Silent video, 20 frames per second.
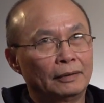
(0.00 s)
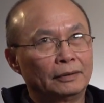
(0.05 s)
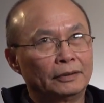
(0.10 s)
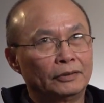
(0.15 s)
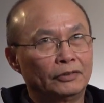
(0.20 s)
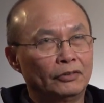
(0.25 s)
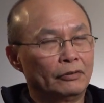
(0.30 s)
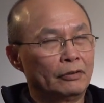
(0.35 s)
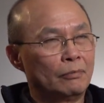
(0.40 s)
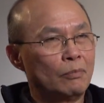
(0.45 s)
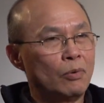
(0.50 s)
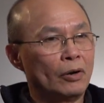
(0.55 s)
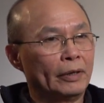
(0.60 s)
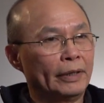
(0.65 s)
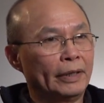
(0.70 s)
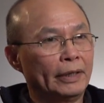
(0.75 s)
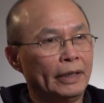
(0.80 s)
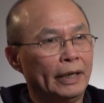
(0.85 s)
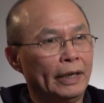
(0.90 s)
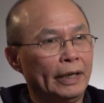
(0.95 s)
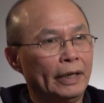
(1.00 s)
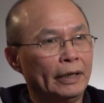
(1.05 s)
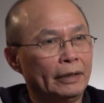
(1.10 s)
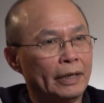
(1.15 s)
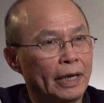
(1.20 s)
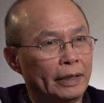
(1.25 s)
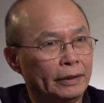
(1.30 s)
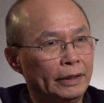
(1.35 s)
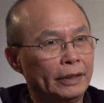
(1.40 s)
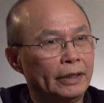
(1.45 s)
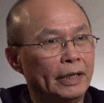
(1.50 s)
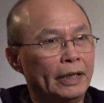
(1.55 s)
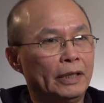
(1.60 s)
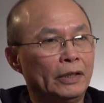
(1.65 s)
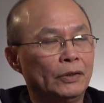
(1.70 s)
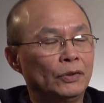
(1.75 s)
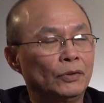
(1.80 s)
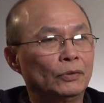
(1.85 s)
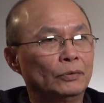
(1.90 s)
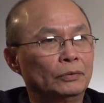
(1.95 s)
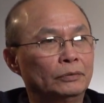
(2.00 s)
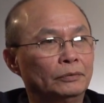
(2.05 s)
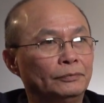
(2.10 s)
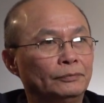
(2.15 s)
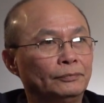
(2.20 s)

She was born in 1982,